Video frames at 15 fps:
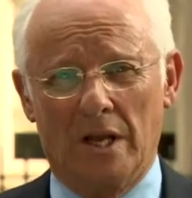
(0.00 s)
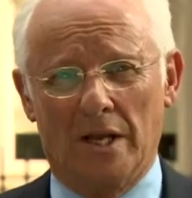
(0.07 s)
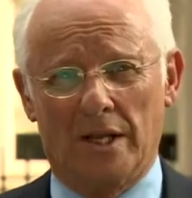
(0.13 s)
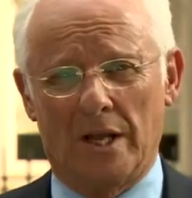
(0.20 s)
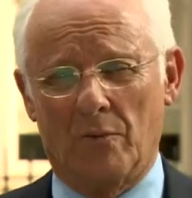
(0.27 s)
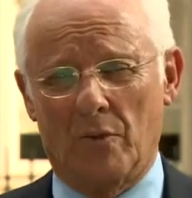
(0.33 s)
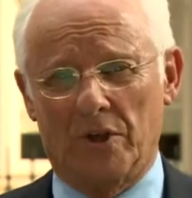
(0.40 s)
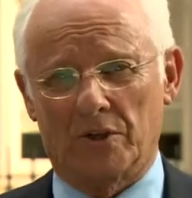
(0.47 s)
He
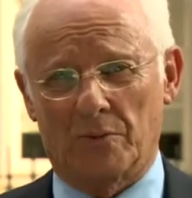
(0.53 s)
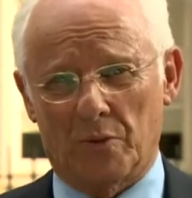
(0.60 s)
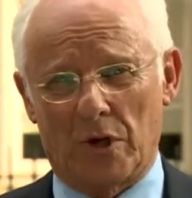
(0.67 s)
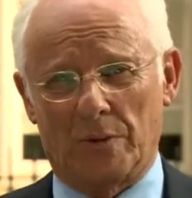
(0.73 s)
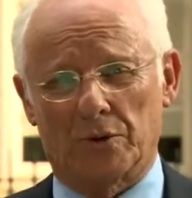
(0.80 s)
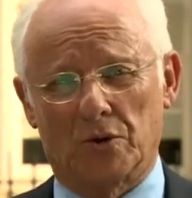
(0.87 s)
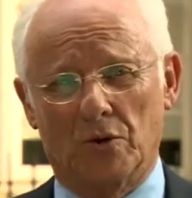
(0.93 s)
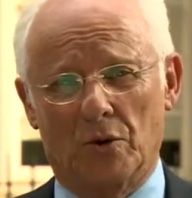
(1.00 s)
then went to
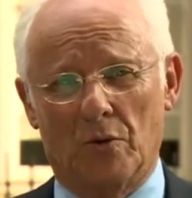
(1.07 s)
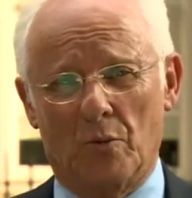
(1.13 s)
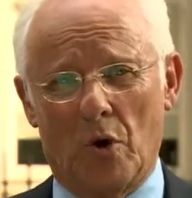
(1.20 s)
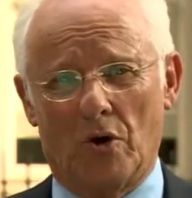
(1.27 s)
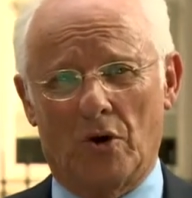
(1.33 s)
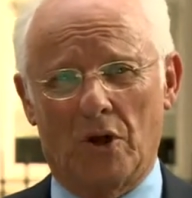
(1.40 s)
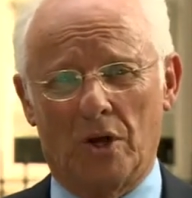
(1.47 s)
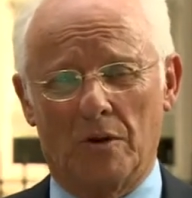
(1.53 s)
prep school in
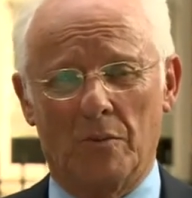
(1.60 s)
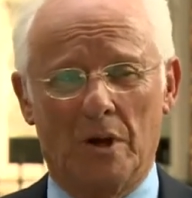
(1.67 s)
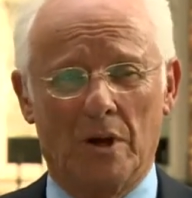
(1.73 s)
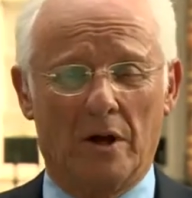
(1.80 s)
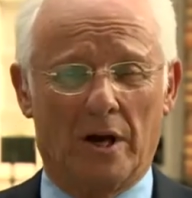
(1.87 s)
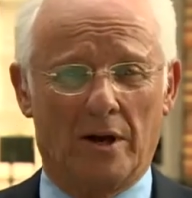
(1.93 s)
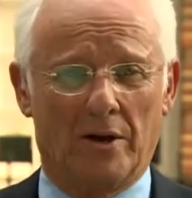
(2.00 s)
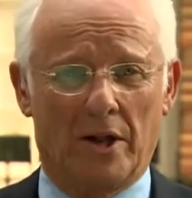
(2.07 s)
Wokingham
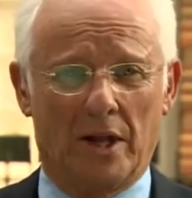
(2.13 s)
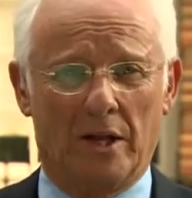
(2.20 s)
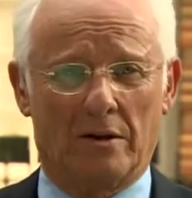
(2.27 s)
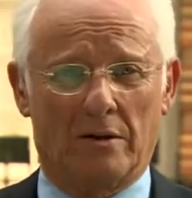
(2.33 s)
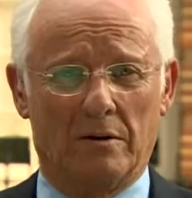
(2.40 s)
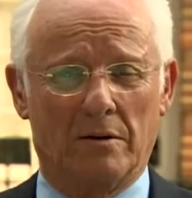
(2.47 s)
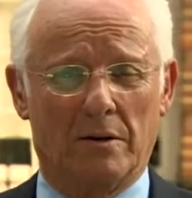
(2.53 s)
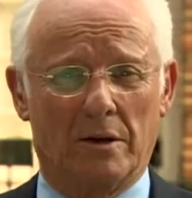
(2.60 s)
and
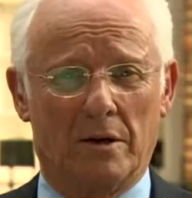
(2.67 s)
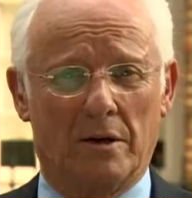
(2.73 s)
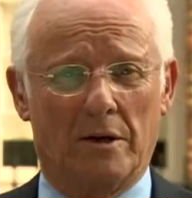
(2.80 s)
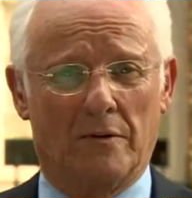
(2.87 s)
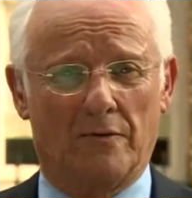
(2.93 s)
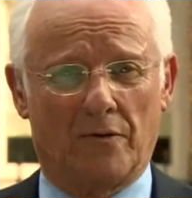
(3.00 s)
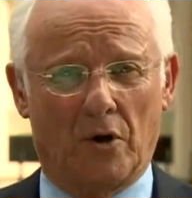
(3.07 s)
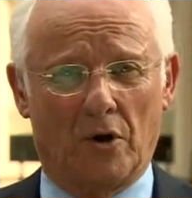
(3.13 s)
Eton,
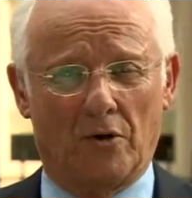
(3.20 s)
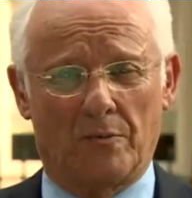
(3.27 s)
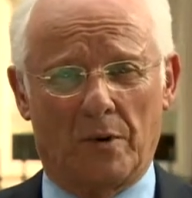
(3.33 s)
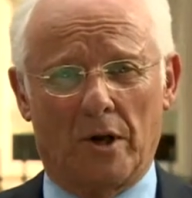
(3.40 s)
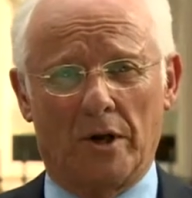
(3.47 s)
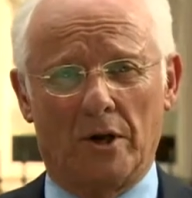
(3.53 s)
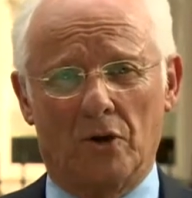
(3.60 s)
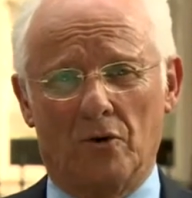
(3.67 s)
uh, followed
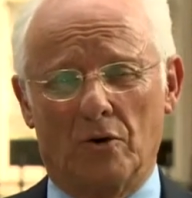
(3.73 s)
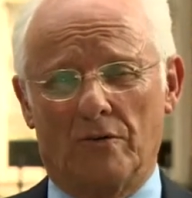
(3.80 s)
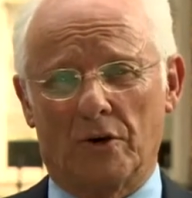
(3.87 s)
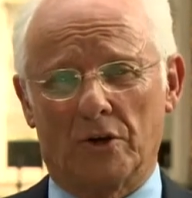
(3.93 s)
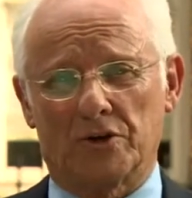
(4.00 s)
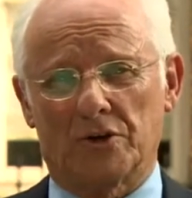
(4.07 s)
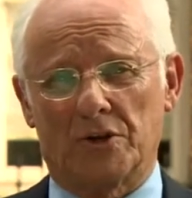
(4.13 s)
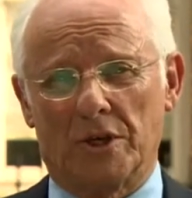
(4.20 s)
by
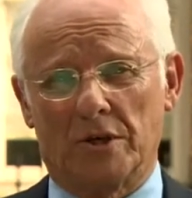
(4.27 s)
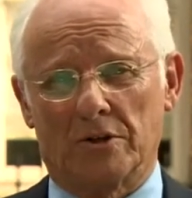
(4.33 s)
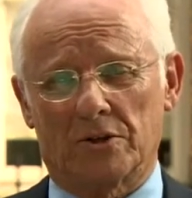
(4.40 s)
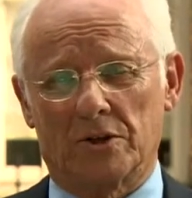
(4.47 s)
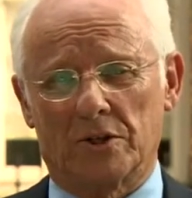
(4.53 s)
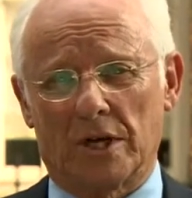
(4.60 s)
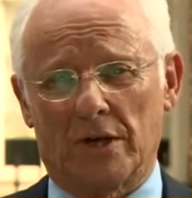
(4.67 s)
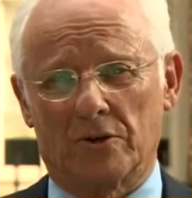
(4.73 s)
university at
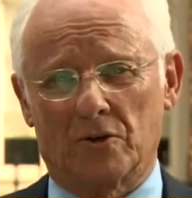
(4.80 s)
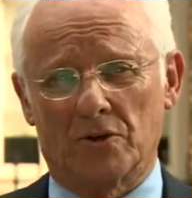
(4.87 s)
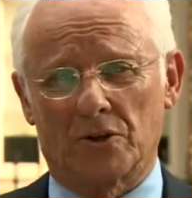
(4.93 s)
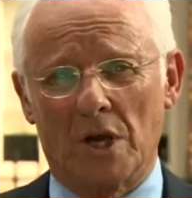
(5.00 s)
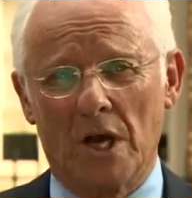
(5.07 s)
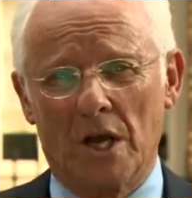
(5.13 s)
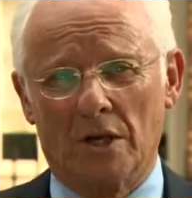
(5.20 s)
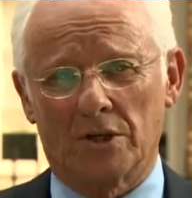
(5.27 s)
St
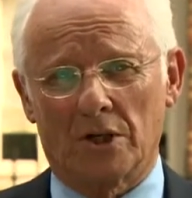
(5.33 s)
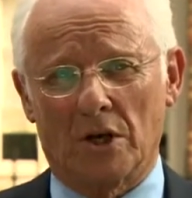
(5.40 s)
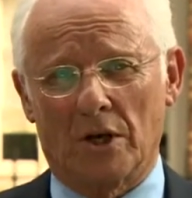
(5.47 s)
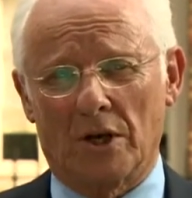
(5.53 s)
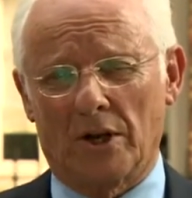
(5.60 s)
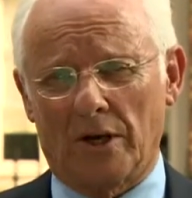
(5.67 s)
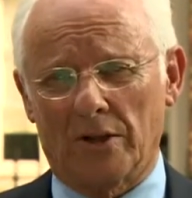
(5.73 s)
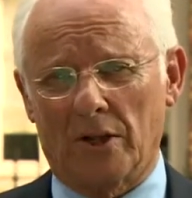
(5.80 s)
Andrews. So,
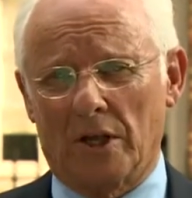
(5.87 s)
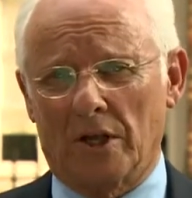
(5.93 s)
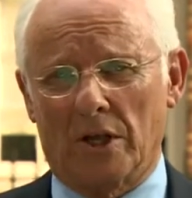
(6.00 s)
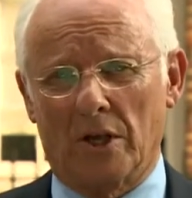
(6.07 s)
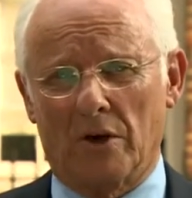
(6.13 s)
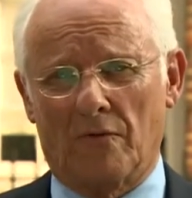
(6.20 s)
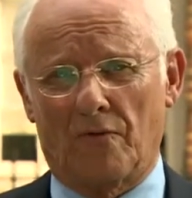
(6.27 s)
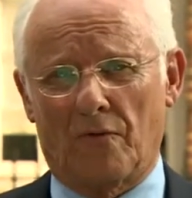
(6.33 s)
and I think
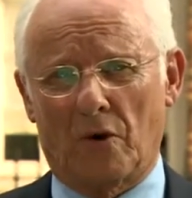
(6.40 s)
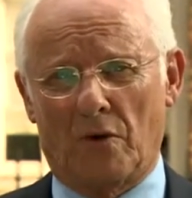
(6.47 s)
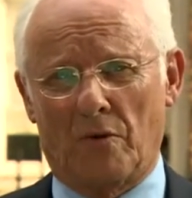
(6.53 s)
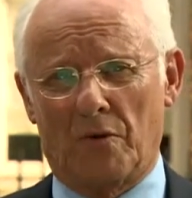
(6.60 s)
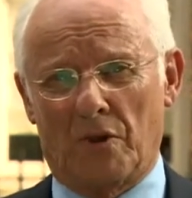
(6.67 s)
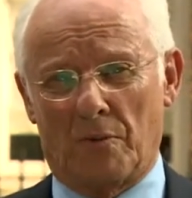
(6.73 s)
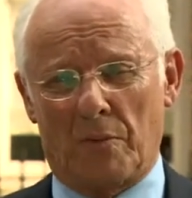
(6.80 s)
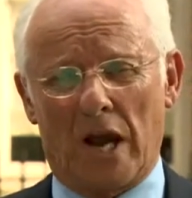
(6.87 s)
he'll
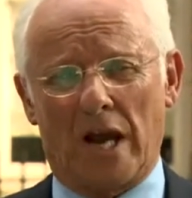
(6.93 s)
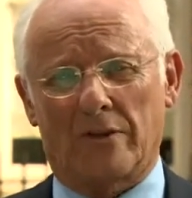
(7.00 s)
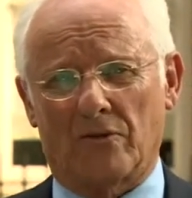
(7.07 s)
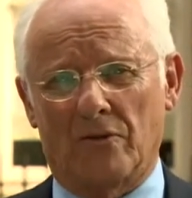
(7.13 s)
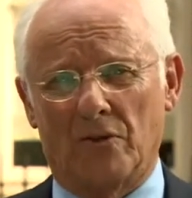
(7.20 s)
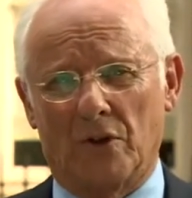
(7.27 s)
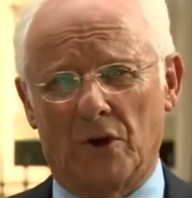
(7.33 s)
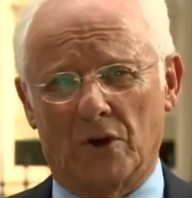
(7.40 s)
follow the
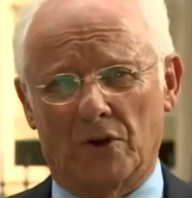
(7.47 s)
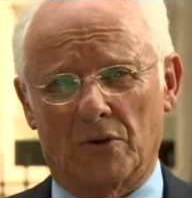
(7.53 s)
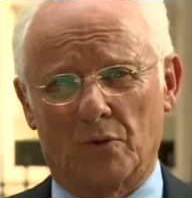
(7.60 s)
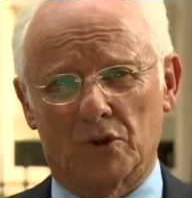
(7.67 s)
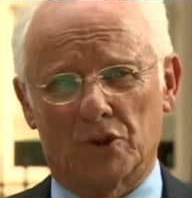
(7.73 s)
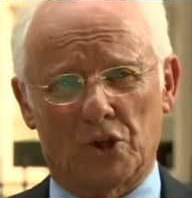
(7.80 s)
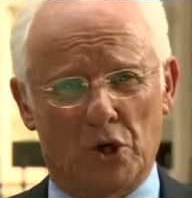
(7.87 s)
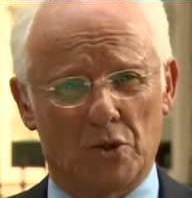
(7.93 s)
pattern that
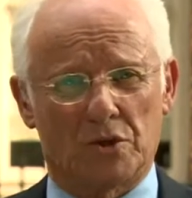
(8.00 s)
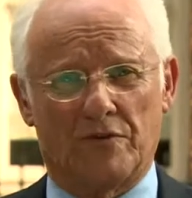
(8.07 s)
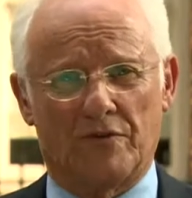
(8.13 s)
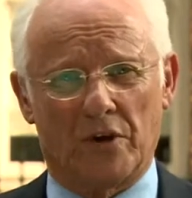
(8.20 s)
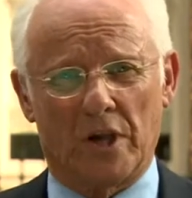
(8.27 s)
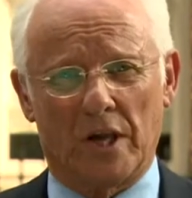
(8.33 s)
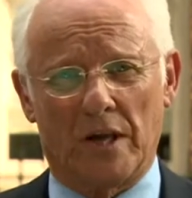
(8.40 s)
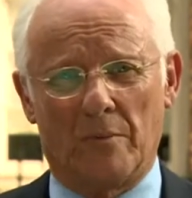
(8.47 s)
was chosen
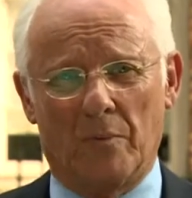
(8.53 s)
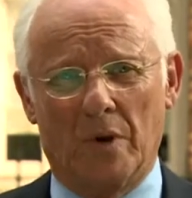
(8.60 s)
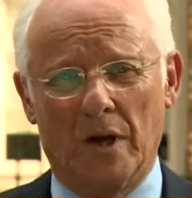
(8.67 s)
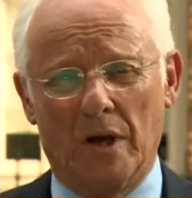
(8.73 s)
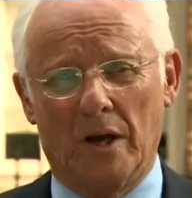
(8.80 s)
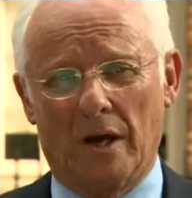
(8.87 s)
for him.